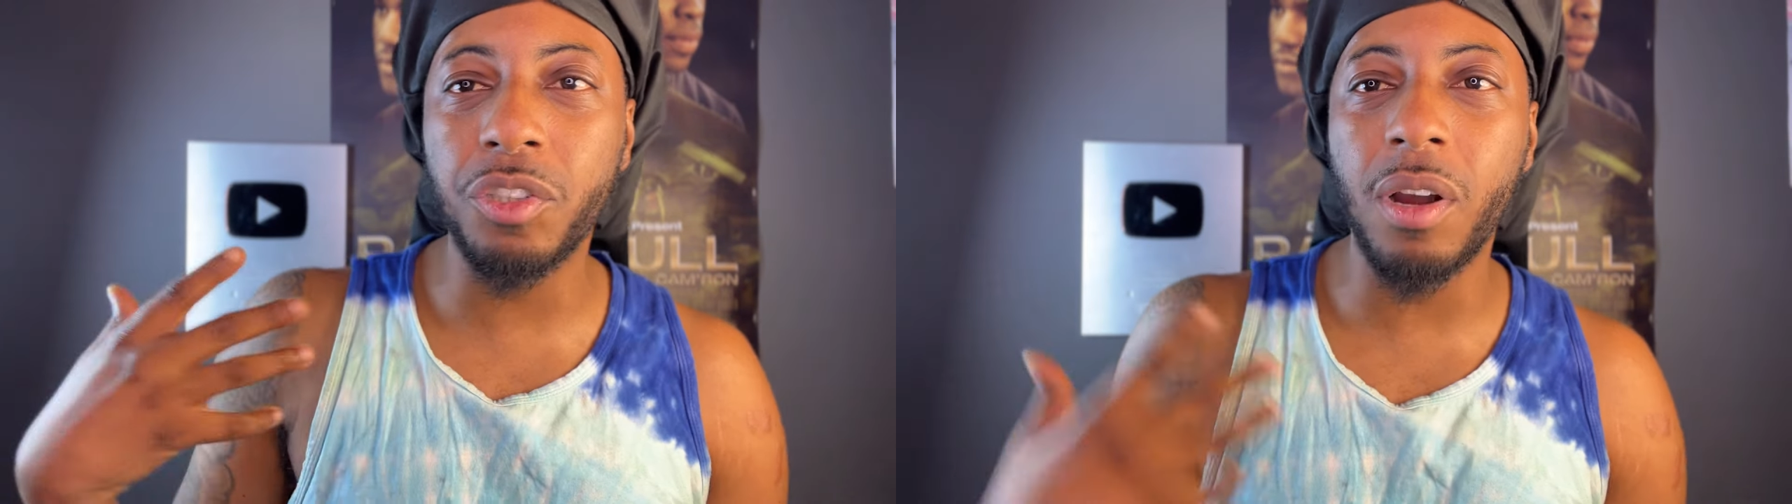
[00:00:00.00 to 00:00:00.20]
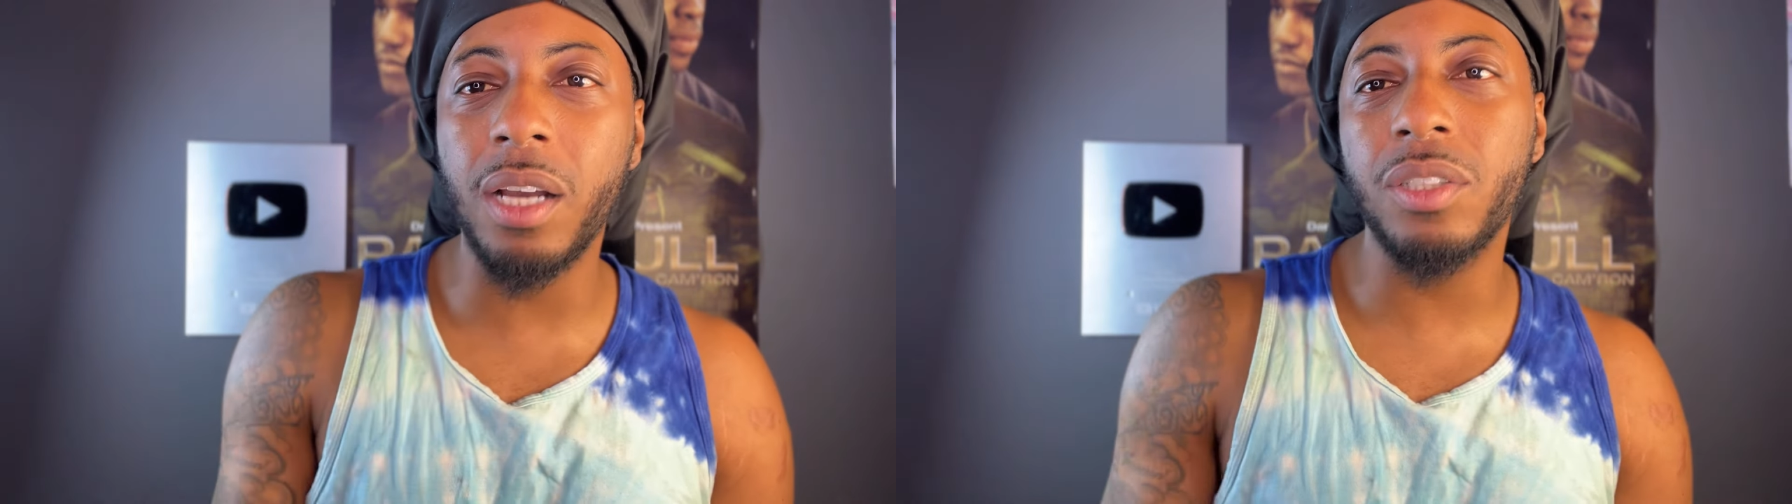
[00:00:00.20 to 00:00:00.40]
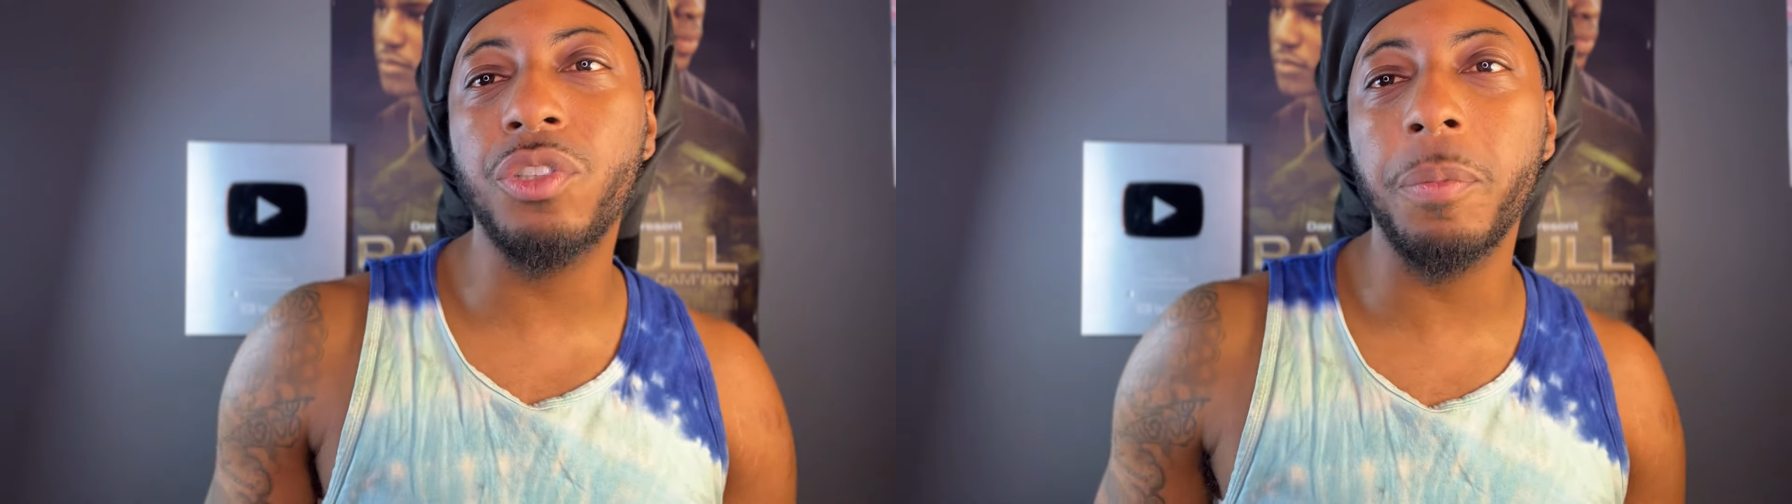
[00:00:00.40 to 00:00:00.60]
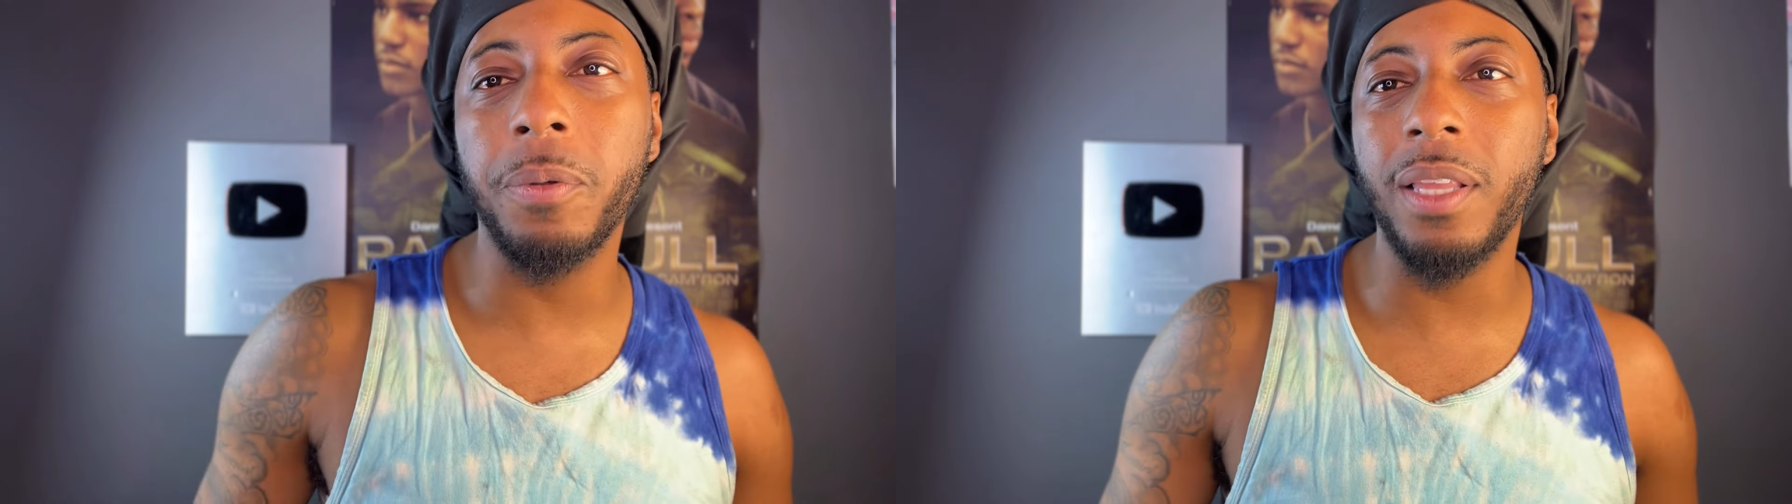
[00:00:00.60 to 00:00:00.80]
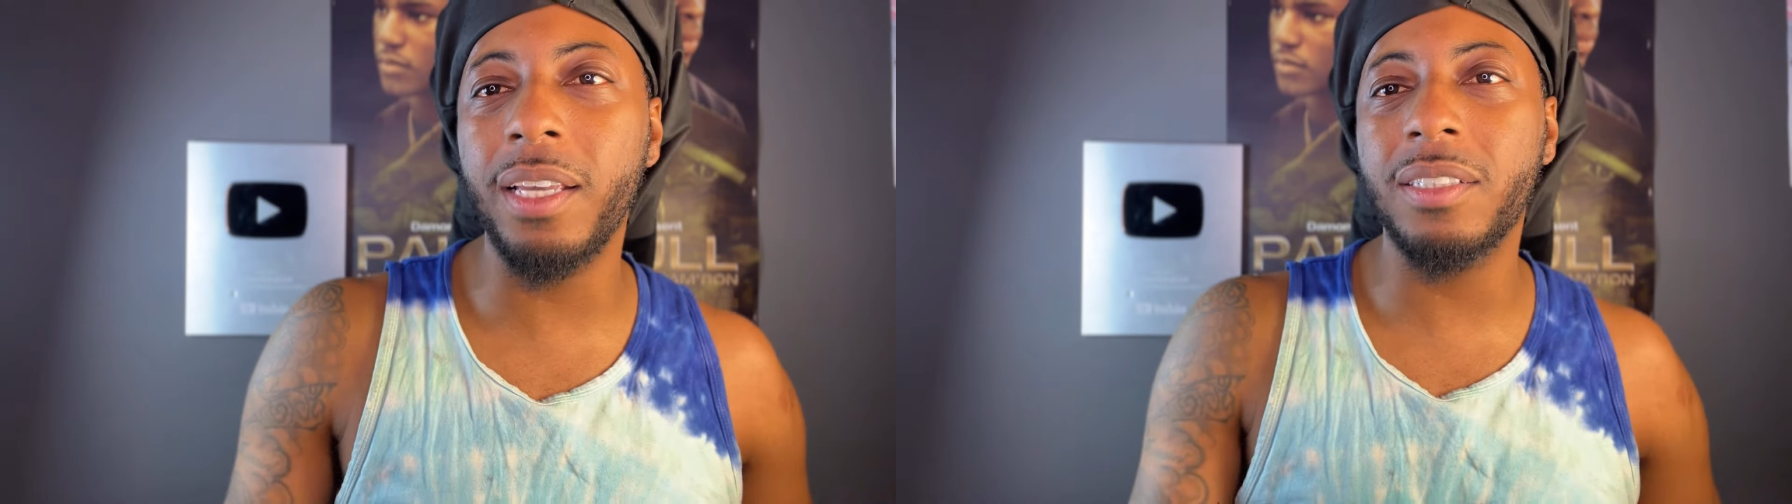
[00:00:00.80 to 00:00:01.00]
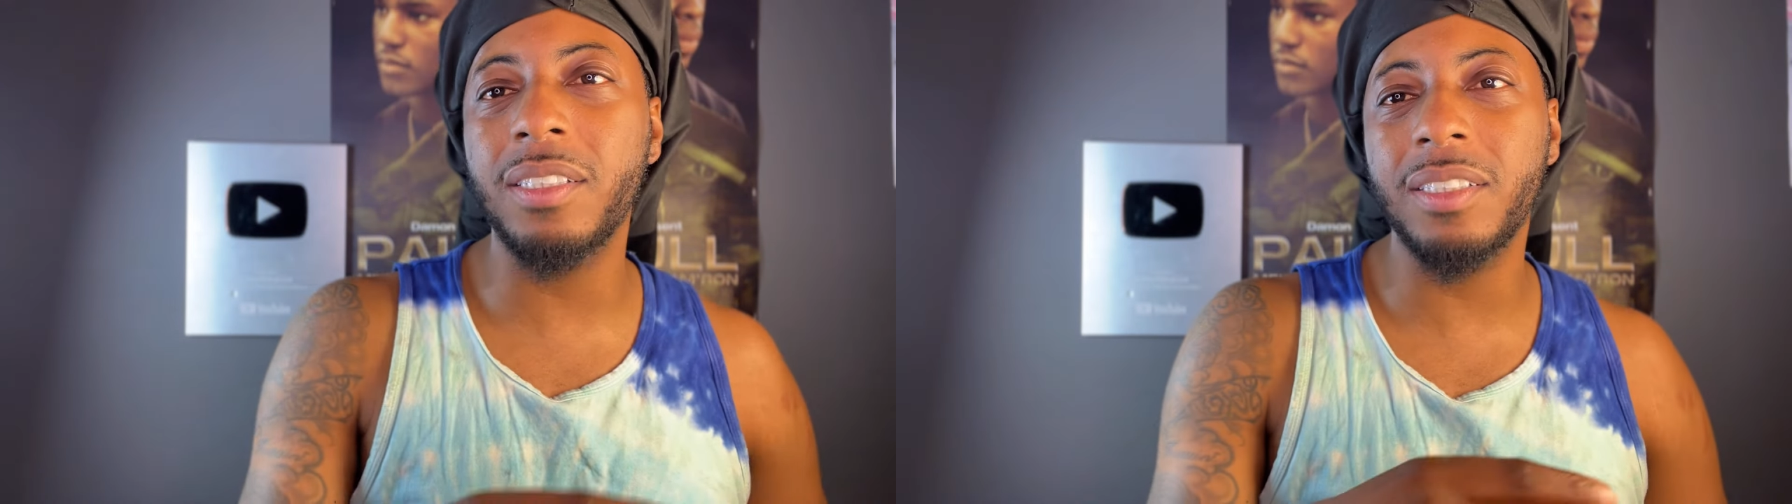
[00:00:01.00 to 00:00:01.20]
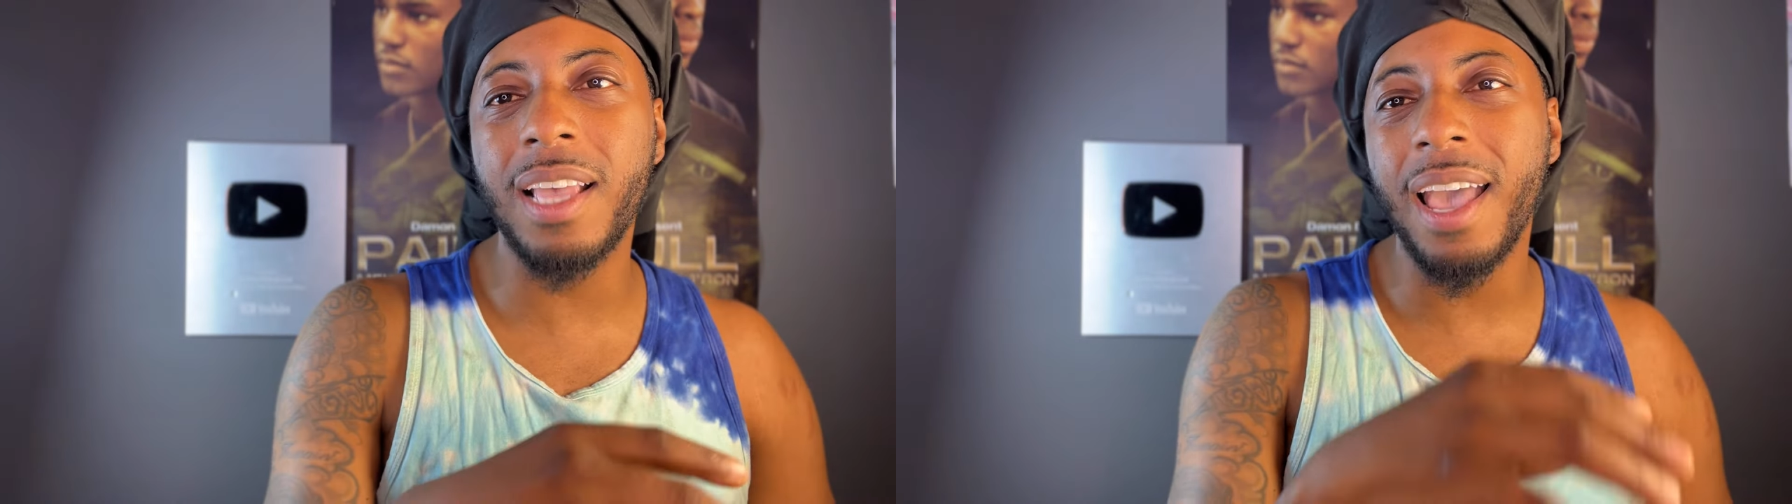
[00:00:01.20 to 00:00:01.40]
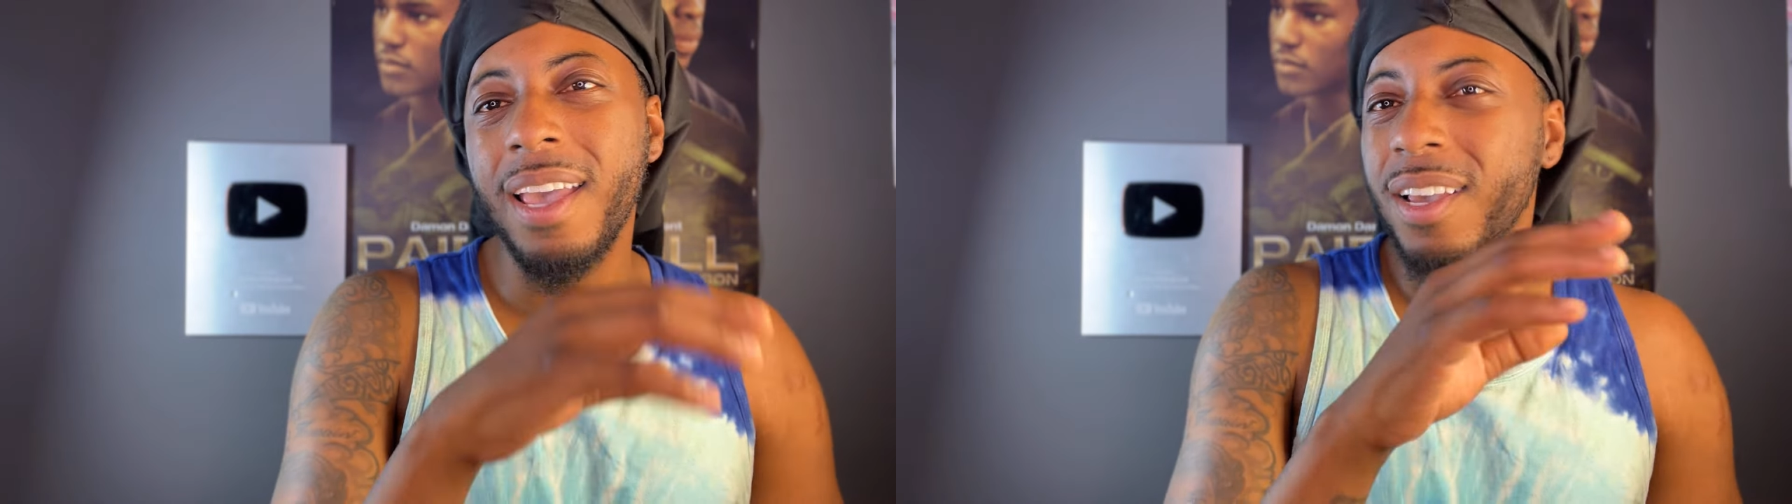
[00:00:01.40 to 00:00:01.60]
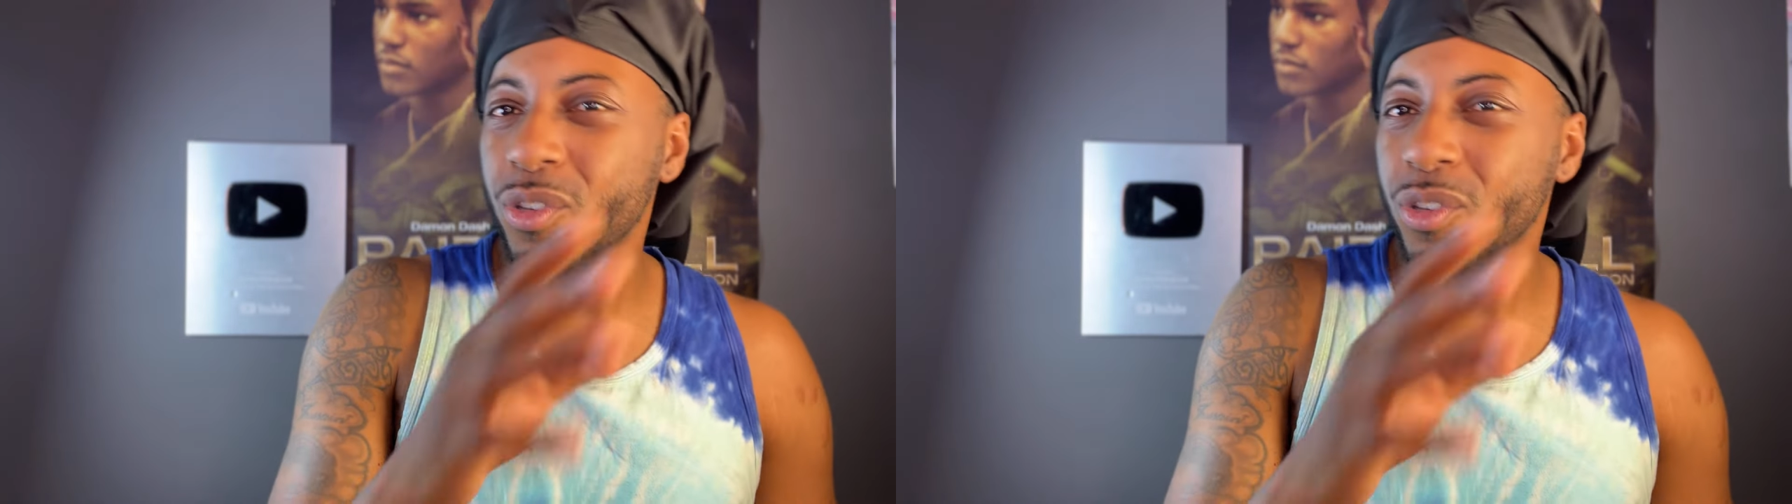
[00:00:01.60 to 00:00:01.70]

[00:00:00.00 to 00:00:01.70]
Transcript: trials and tribulations that